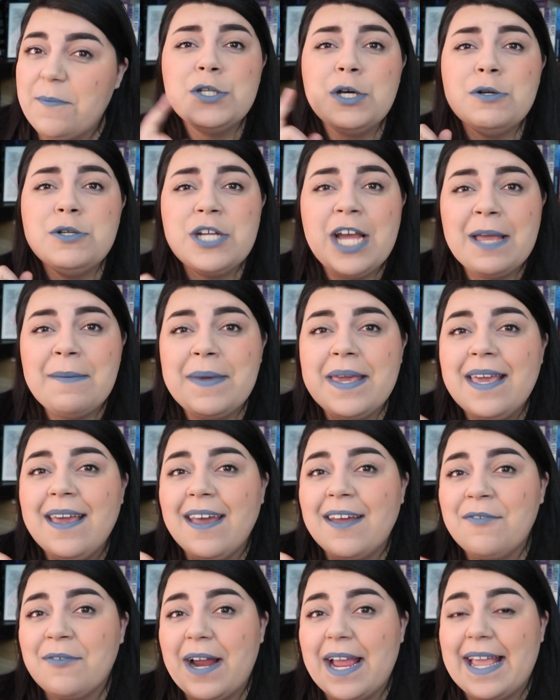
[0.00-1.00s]
So Jamie
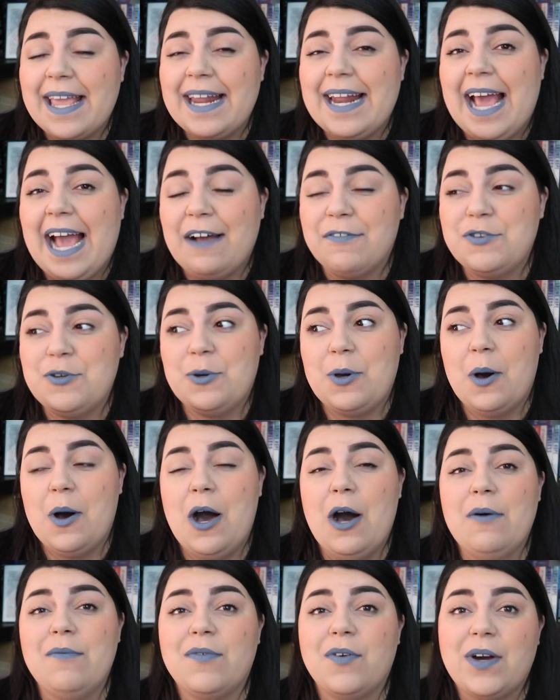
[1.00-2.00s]
and Reagan have to go
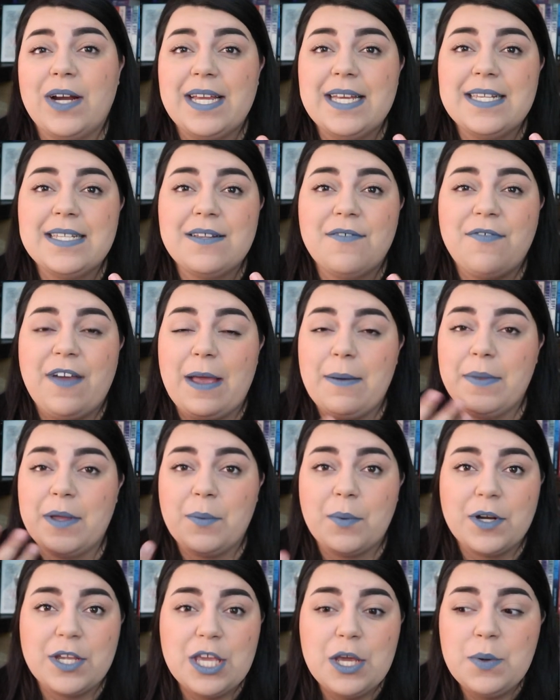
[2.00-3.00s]
home for his
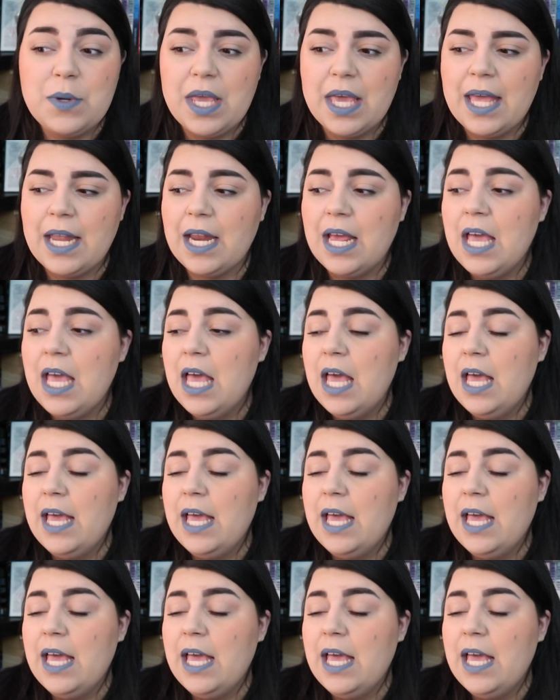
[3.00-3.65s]
family reunion.